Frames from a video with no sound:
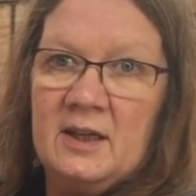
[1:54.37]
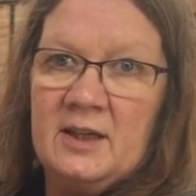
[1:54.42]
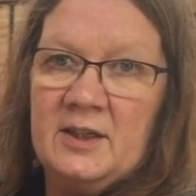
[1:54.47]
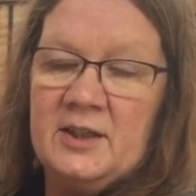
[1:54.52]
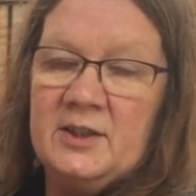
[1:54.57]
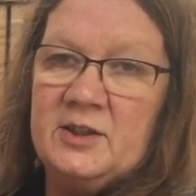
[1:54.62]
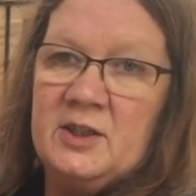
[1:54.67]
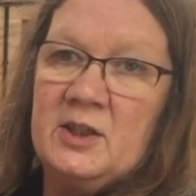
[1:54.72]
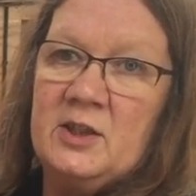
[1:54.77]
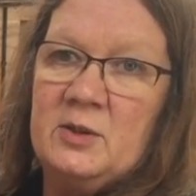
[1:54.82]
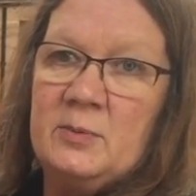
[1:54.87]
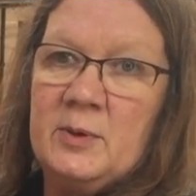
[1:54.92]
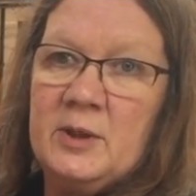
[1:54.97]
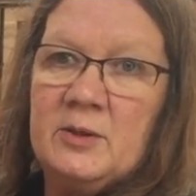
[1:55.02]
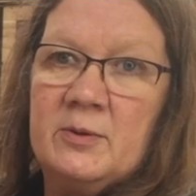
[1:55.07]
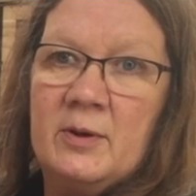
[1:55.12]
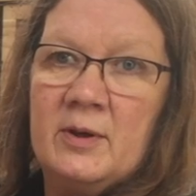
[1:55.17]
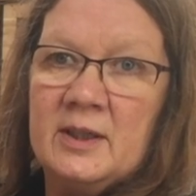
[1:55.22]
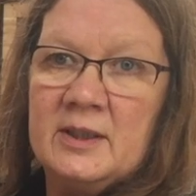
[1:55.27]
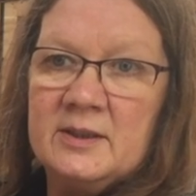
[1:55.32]
and it's going to
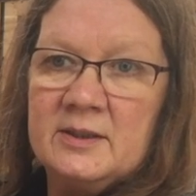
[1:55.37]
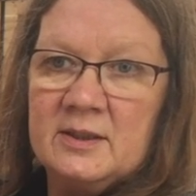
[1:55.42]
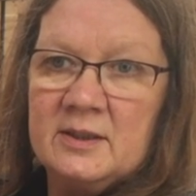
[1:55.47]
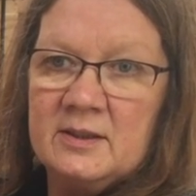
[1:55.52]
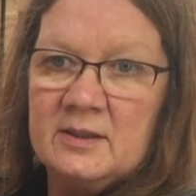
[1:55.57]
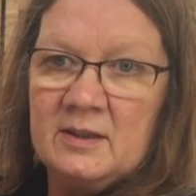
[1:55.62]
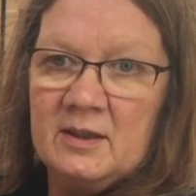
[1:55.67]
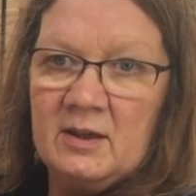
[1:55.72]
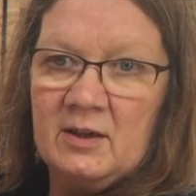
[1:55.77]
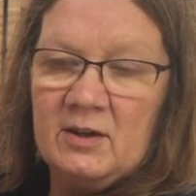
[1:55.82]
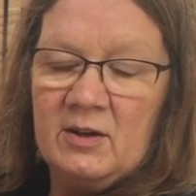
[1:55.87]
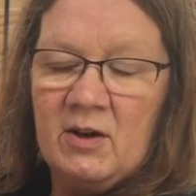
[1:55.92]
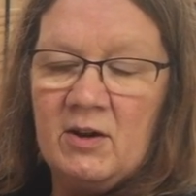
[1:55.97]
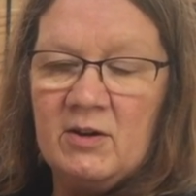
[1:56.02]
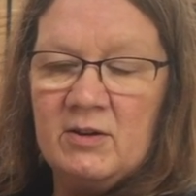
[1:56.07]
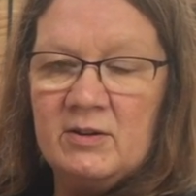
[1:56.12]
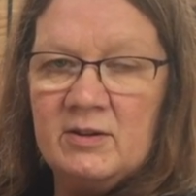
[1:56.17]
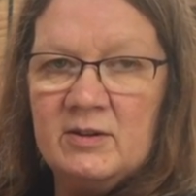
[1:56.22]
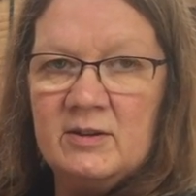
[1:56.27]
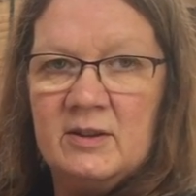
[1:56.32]
be quite a, a
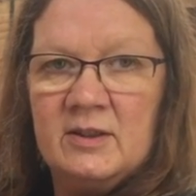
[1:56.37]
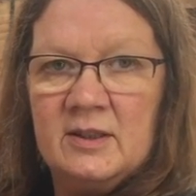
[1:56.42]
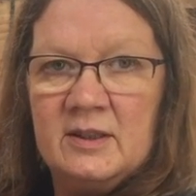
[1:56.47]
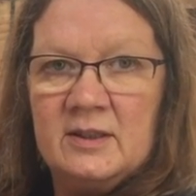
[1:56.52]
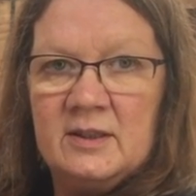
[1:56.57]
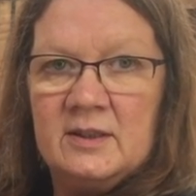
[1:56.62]
long